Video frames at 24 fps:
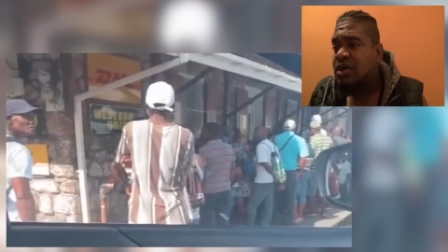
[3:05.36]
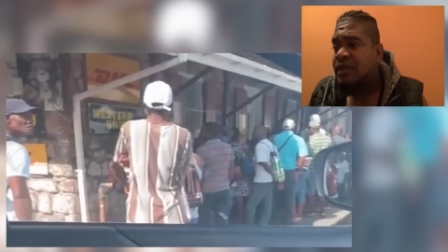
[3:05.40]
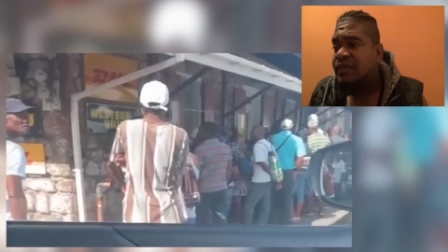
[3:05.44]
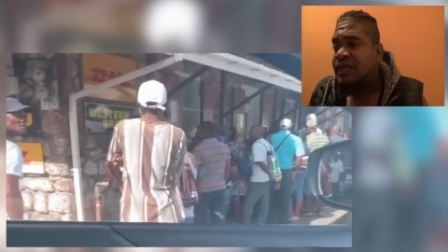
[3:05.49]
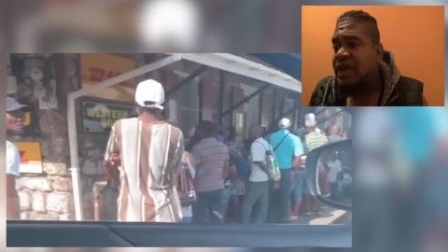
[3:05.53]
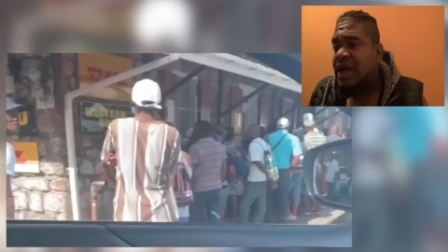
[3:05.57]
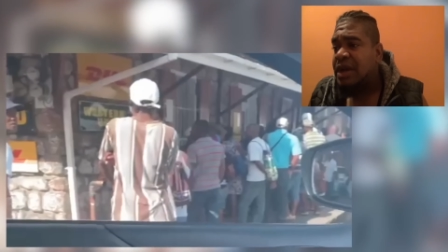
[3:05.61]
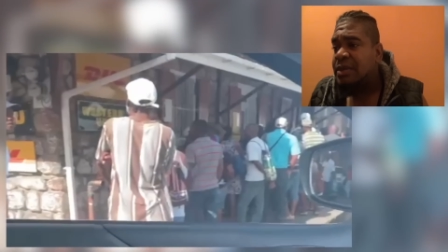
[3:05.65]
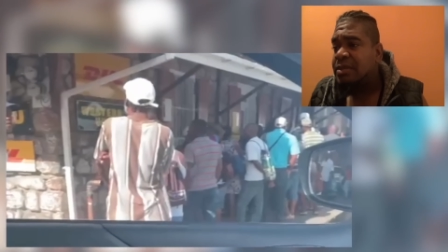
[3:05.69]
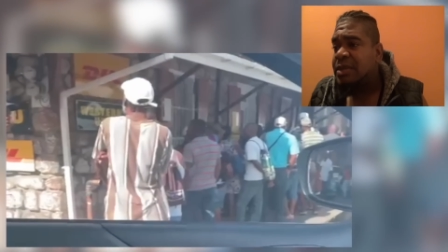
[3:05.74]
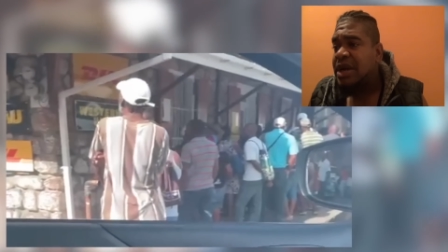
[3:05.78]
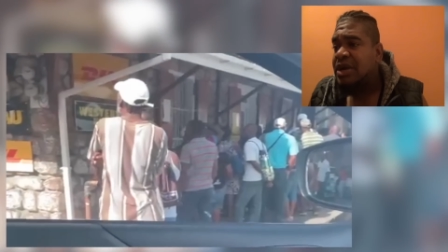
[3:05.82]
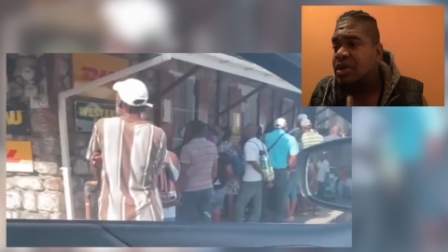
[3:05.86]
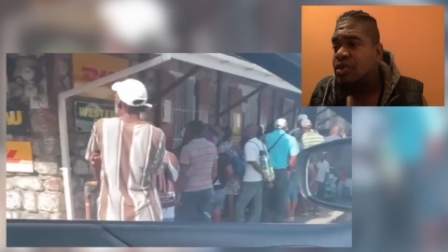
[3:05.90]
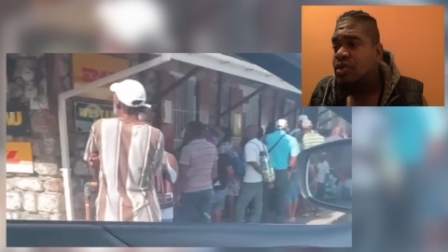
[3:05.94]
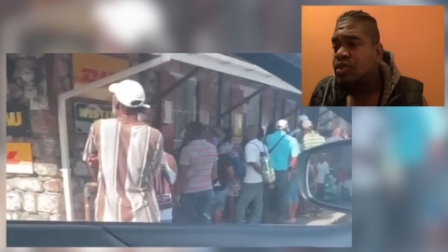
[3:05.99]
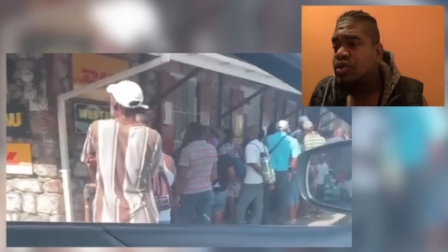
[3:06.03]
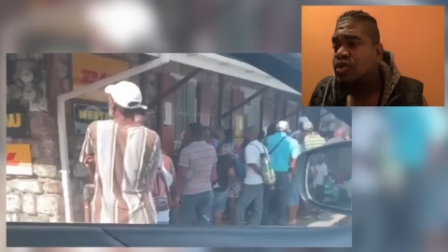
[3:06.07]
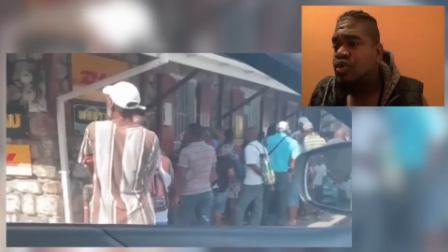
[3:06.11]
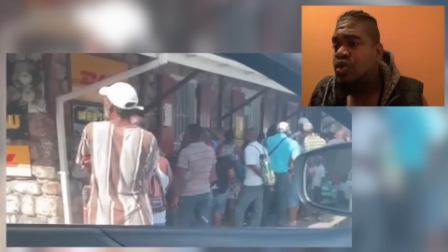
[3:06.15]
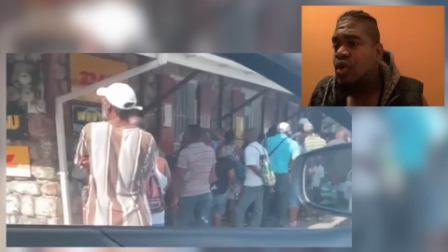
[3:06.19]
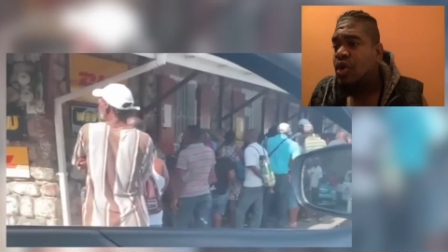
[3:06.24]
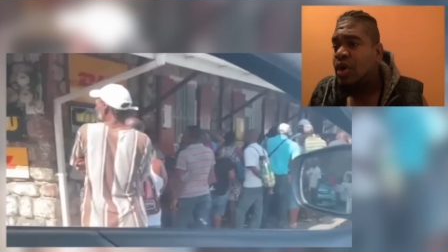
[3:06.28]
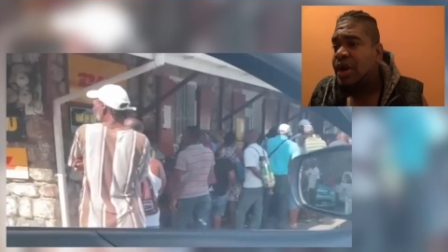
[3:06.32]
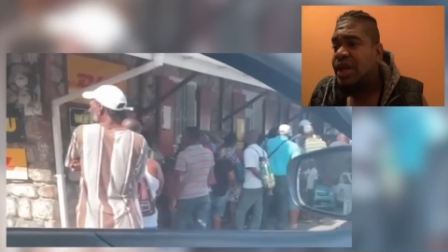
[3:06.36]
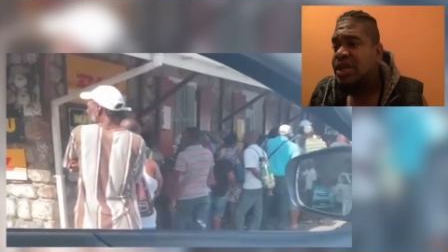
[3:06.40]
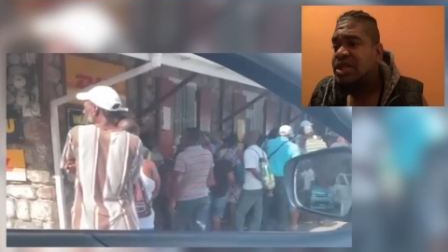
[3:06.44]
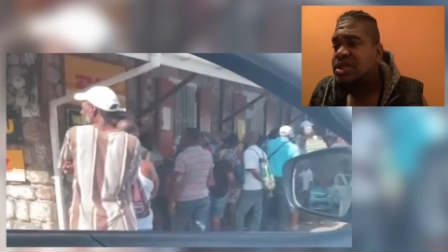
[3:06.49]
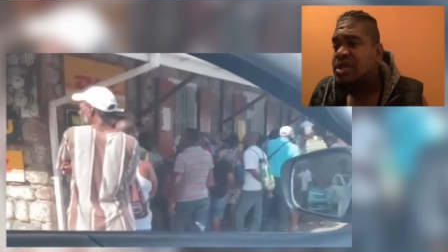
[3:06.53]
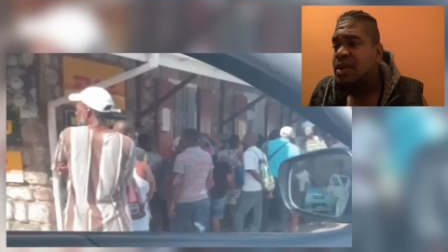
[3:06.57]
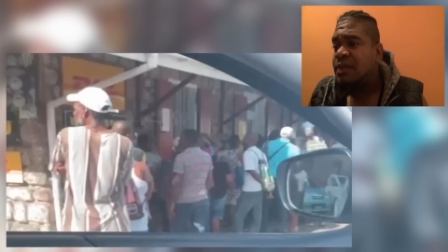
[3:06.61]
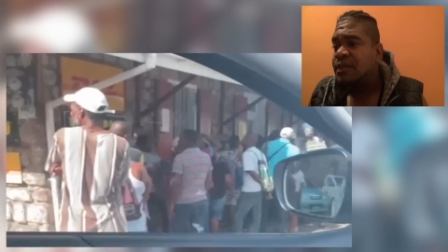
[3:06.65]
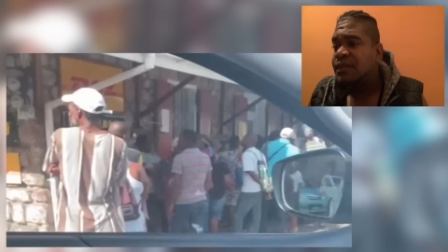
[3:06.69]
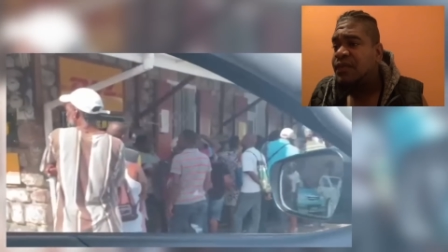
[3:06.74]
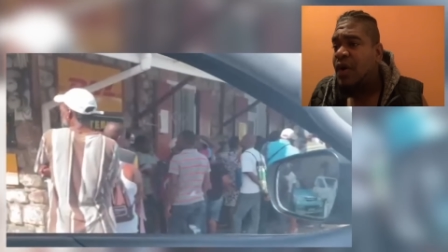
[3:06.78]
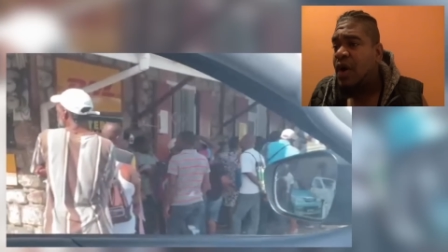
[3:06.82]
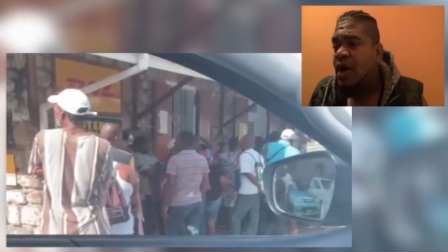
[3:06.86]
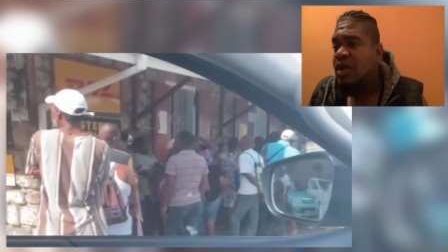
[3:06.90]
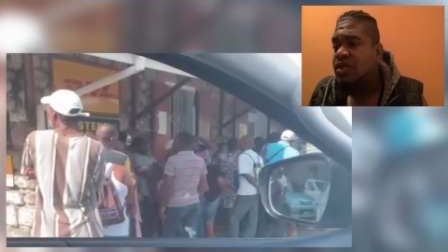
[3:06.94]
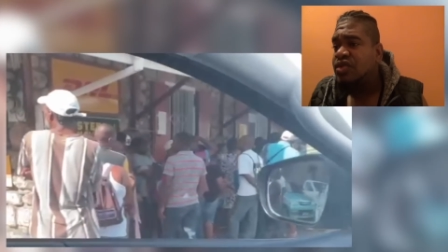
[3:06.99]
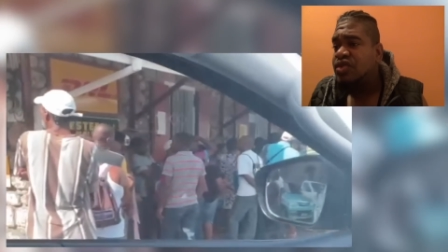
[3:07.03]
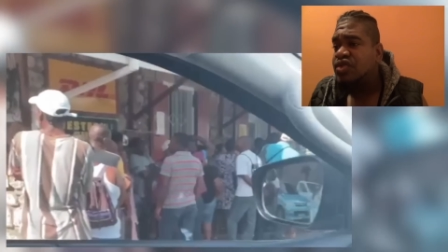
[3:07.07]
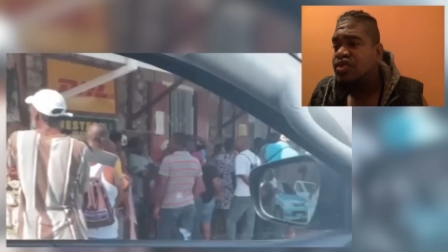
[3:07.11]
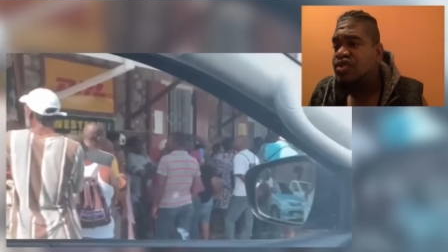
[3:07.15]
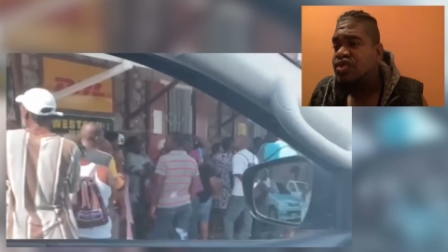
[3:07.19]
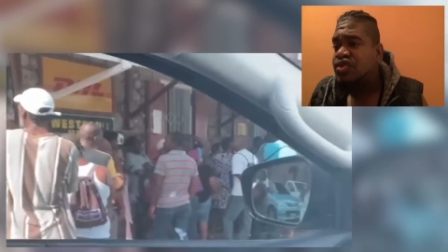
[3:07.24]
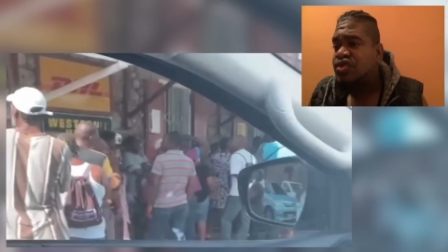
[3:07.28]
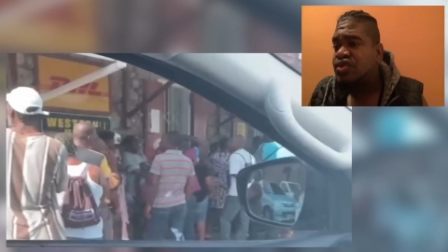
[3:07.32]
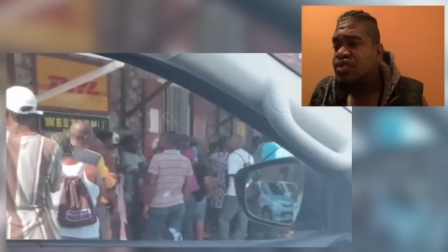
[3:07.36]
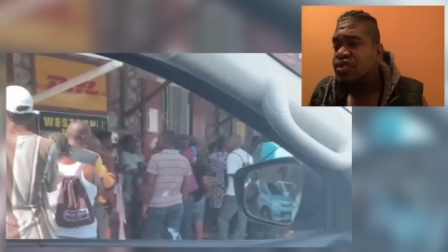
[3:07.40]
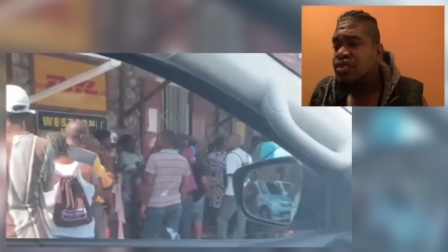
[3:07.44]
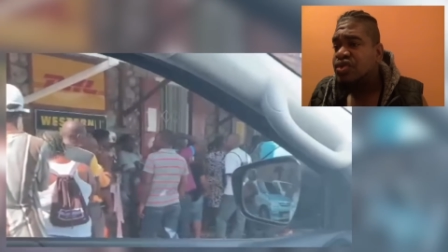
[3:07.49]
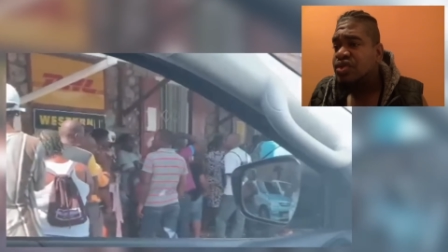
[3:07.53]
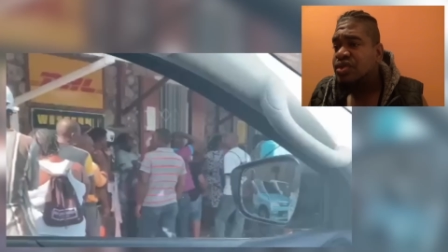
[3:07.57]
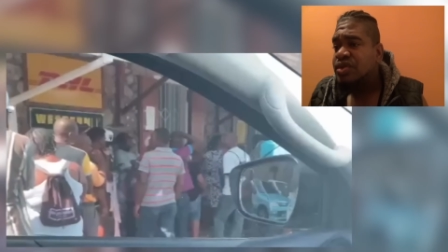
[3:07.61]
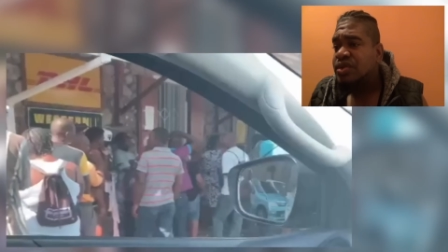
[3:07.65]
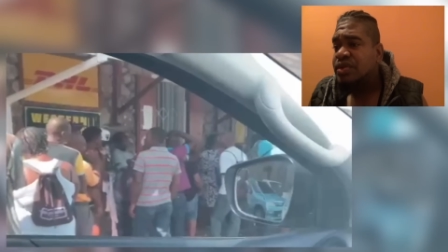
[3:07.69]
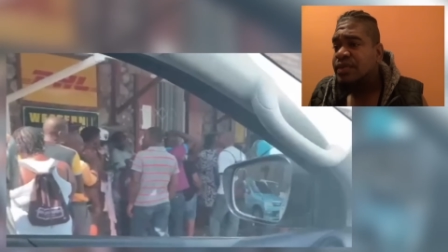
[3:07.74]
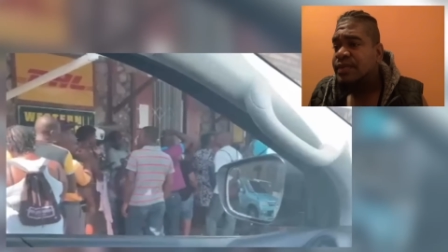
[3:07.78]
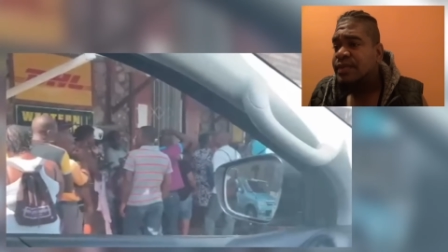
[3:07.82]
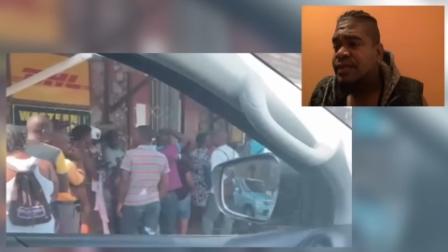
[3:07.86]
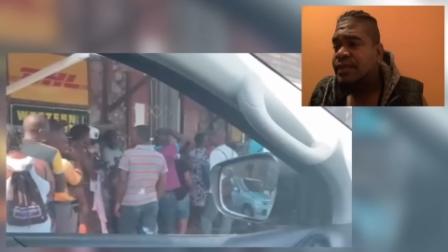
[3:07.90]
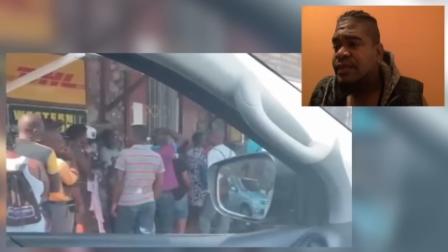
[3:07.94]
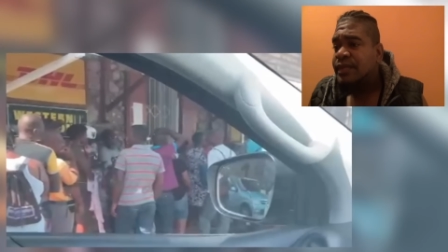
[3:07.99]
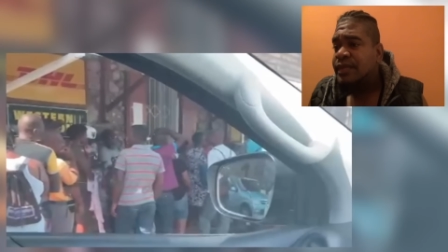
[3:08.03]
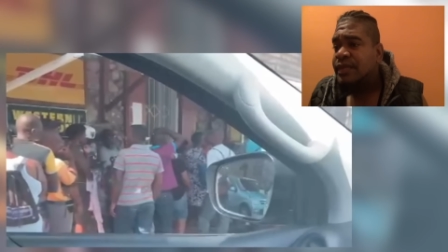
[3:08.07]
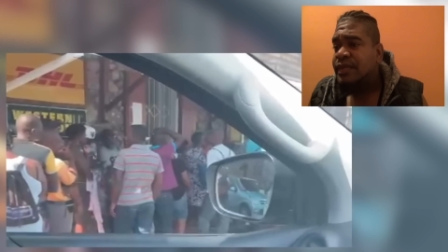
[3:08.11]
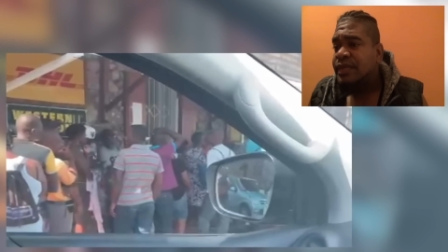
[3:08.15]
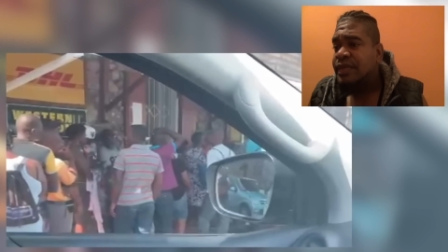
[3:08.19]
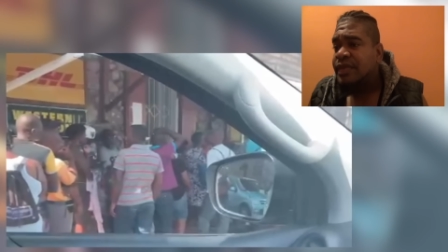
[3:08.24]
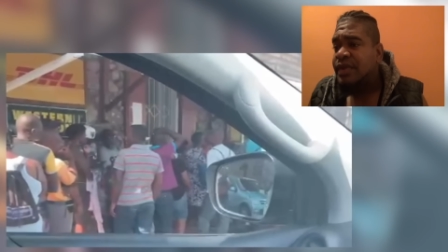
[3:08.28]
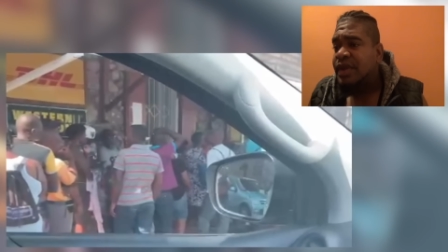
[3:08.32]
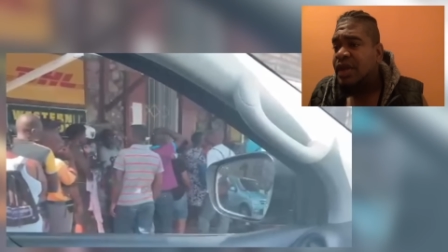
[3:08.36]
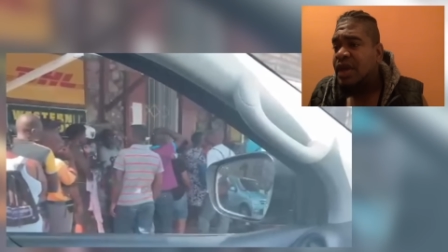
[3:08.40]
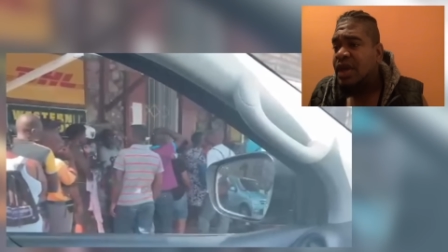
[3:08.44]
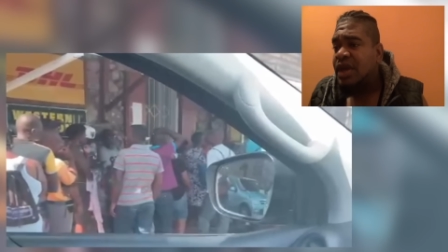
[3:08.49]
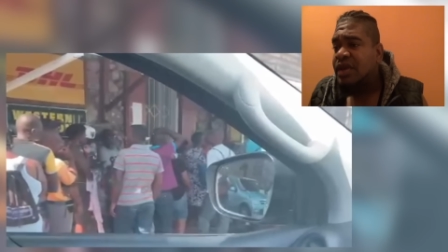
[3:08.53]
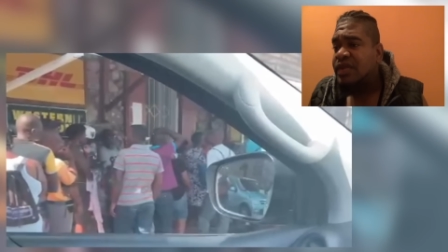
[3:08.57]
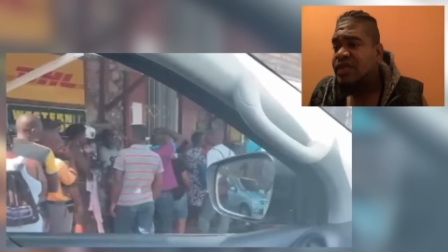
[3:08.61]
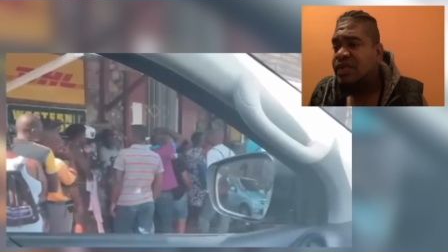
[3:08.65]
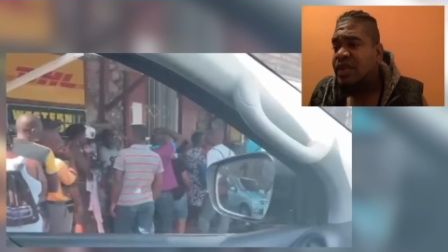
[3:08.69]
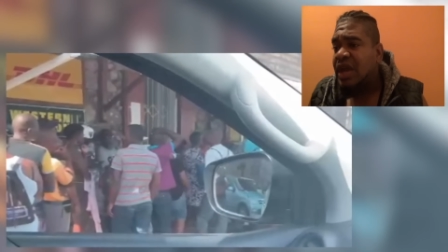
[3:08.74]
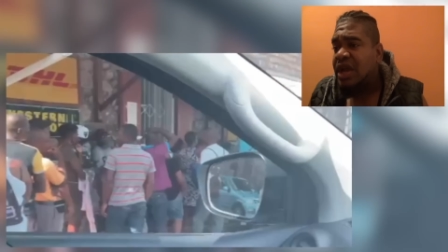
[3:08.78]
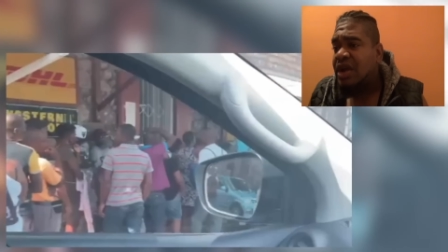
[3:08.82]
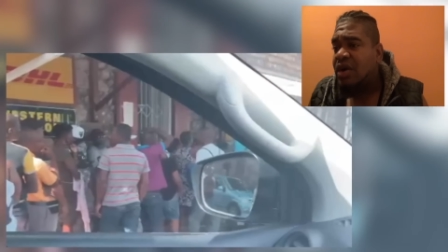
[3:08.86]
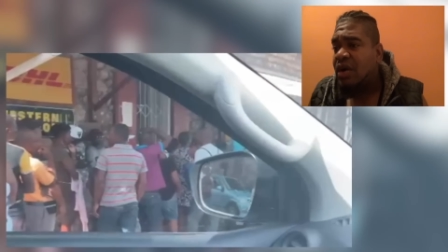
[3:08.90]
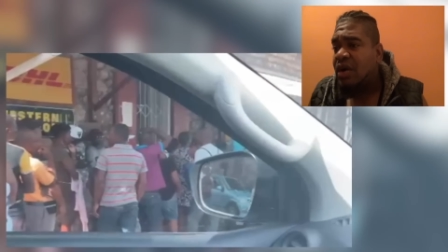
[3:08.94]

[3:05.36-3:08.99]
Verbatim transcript: of that, man, go to collect some funds. Yes, I